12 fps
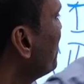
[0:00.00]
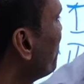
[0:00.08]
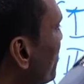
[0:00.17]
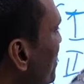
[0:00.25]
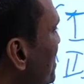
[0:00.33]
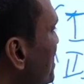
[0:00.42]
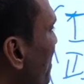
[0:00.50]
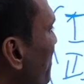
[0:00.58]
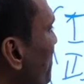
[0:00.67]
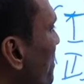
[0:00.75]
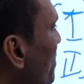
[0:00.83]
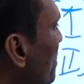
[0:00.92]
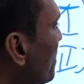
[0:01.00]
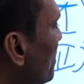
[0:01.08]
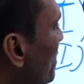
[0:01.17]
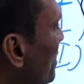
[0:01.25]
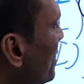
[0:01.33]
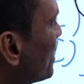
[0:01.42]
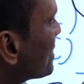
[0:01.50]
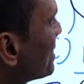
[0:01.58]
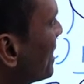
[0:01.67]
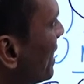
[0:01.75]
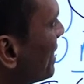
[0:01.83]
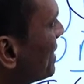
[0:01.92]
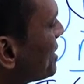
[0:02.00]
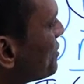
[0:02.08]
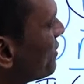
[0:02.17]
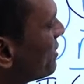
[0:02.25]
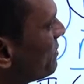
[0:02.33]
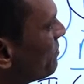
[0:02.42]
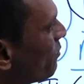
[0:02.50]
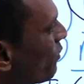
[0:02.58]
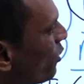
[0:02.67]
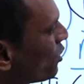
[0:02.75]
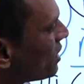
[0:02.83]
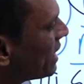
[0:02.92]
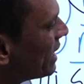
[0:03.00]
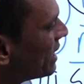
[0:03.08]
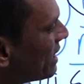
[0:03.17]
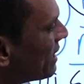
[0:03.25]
for example, then it will be more like